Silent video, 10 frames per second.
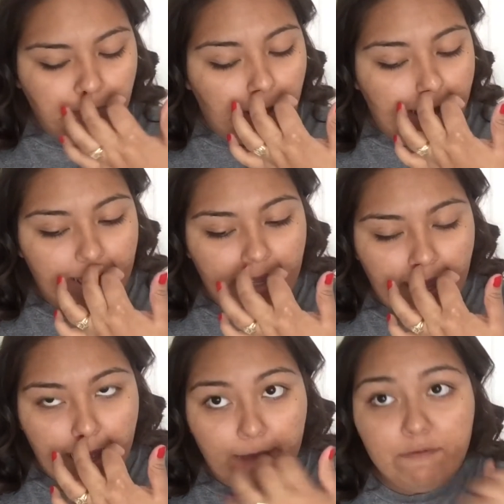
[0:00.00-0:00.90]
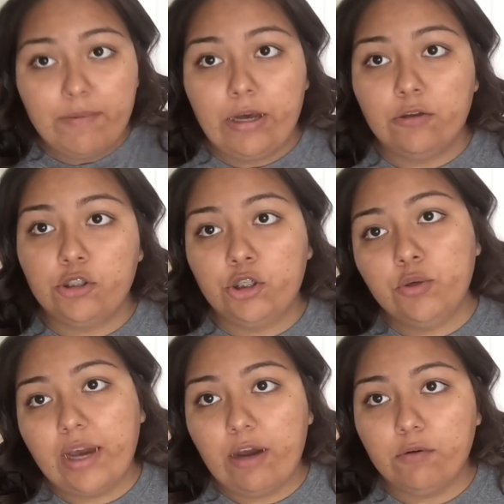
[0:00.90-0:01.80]
I have about
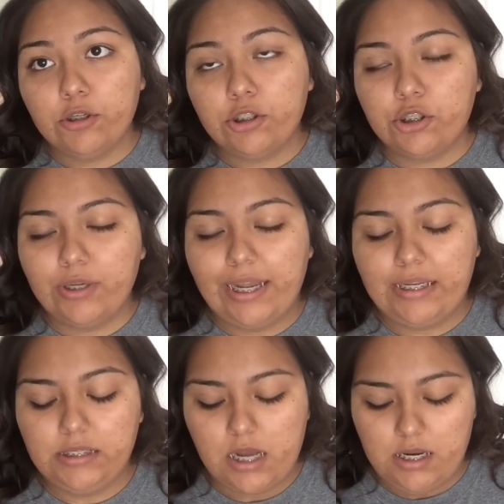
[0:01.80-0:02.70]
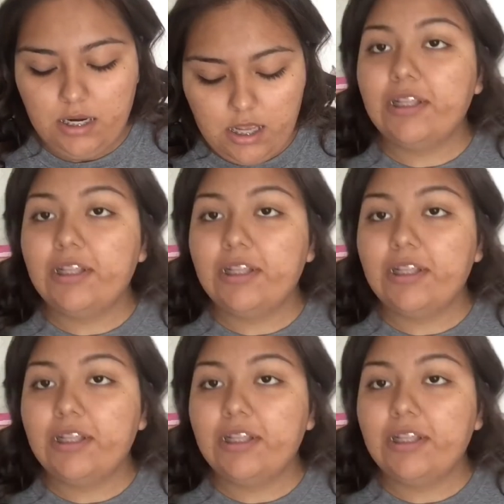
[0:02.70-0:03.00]
2 hours to get it done.